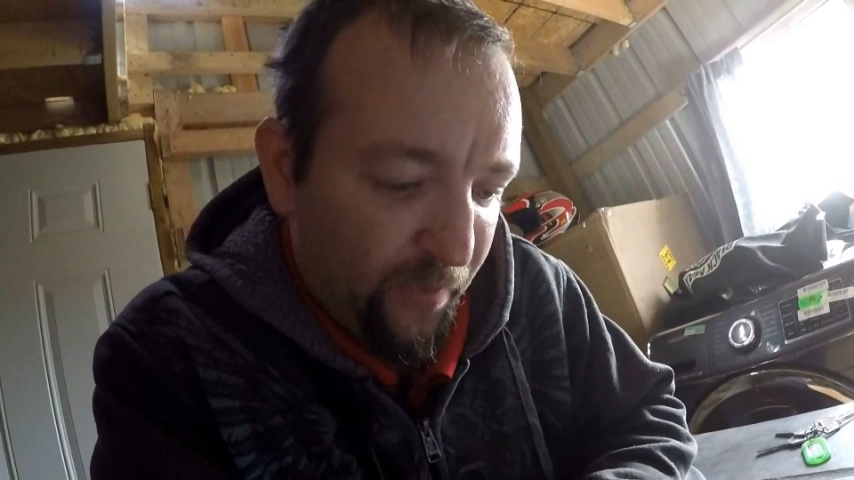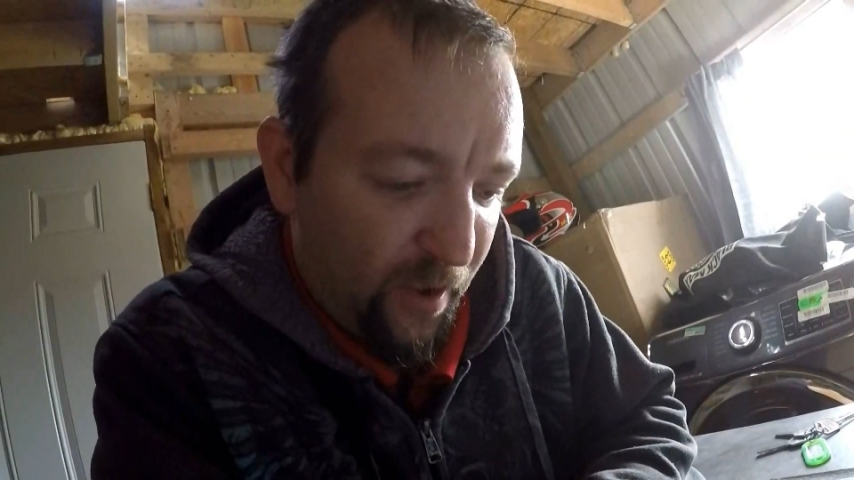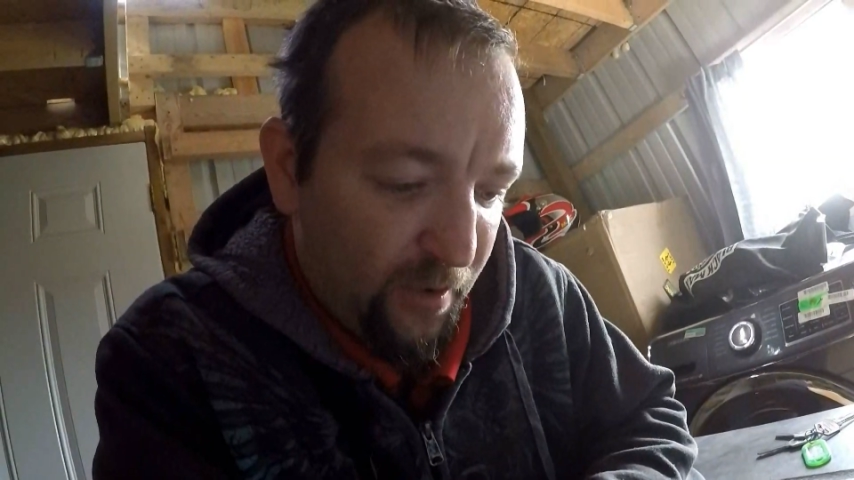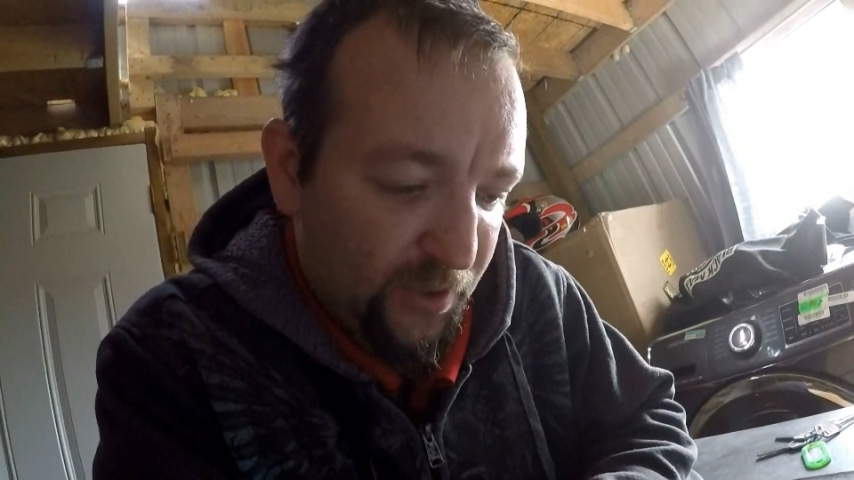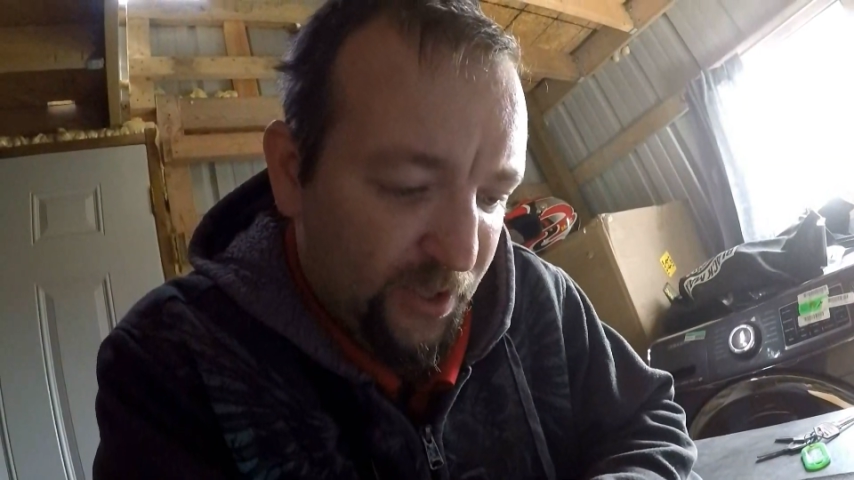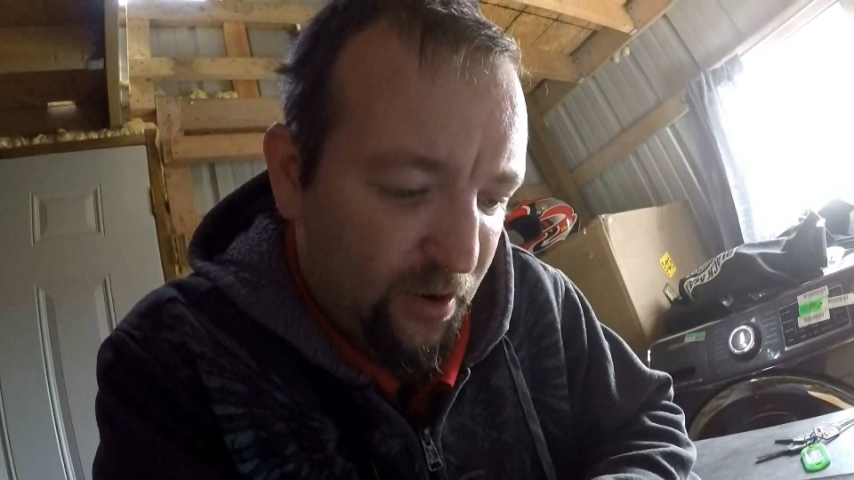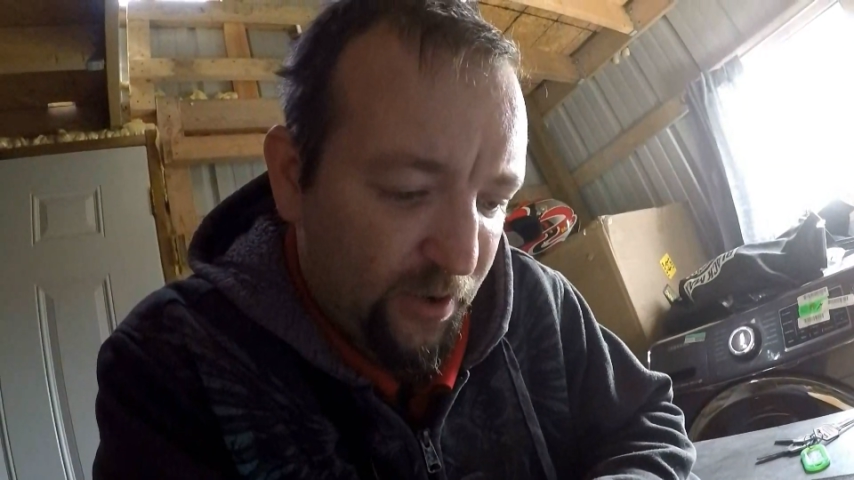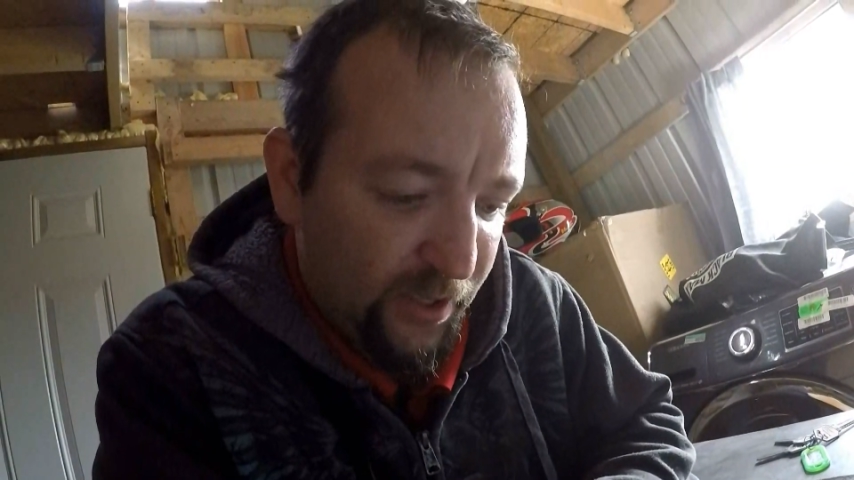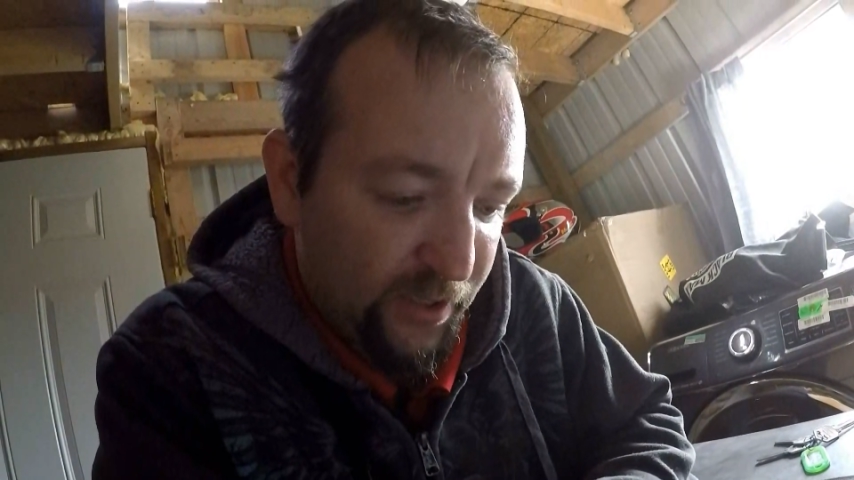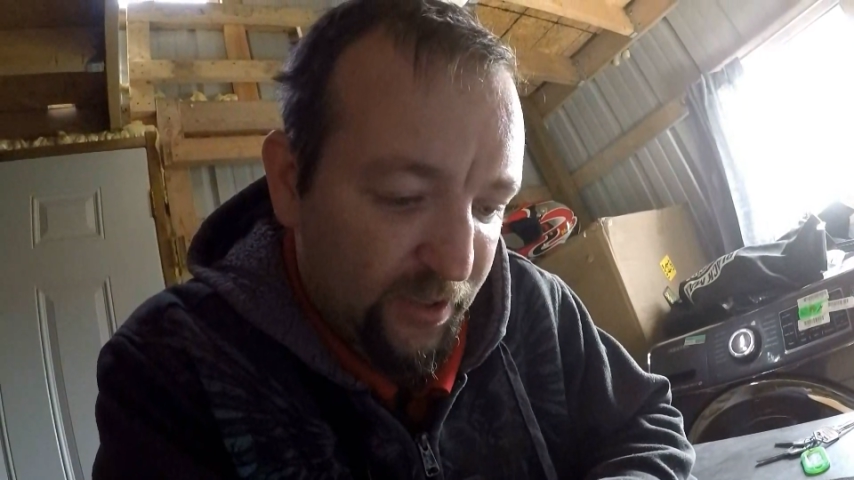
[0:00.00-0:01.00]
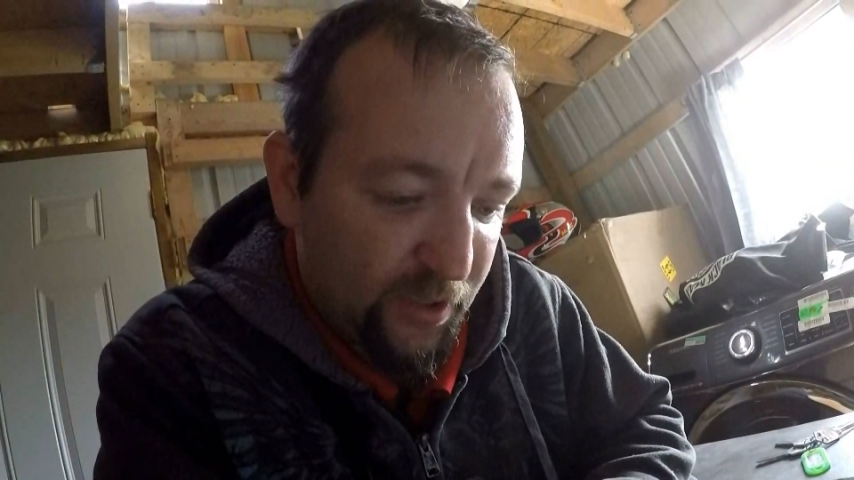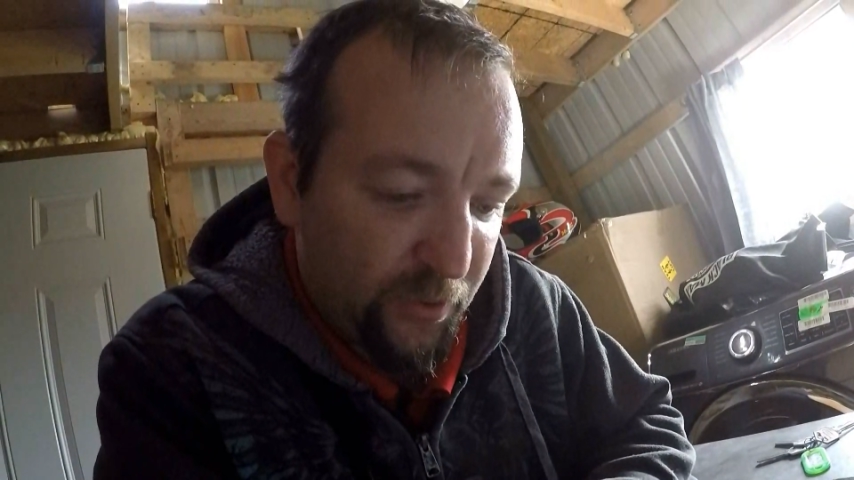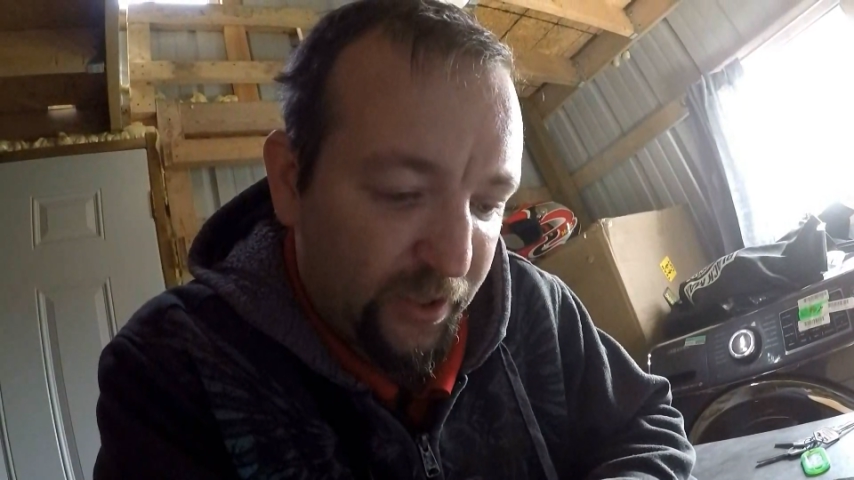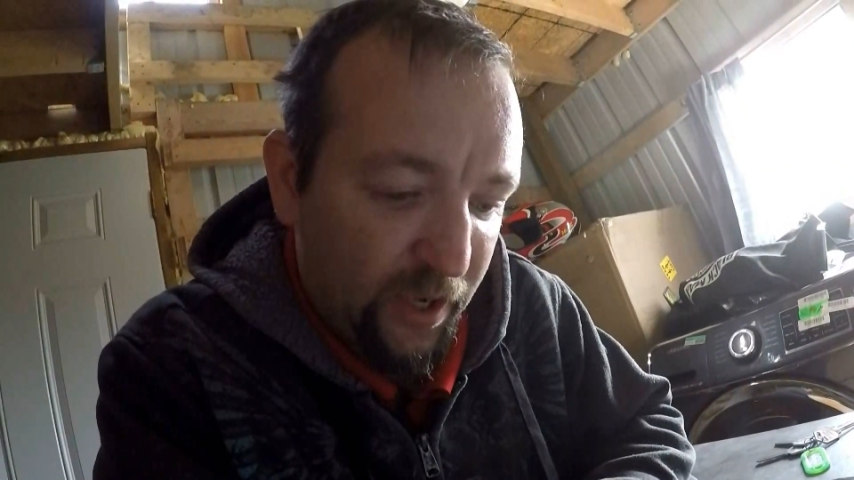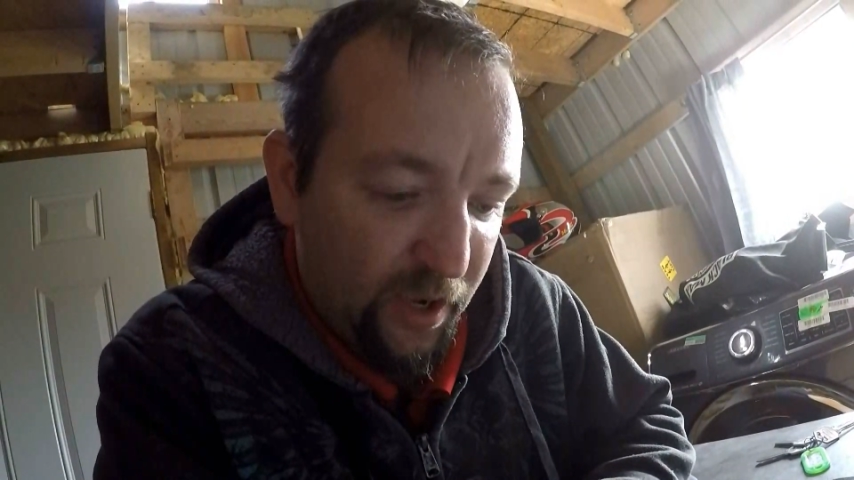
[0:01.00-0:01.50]
I'm sorry, since
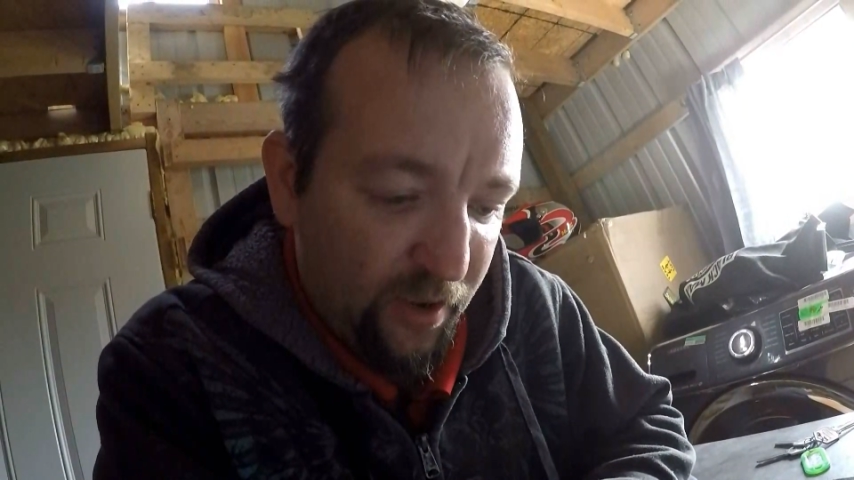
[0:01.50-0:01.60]
we can't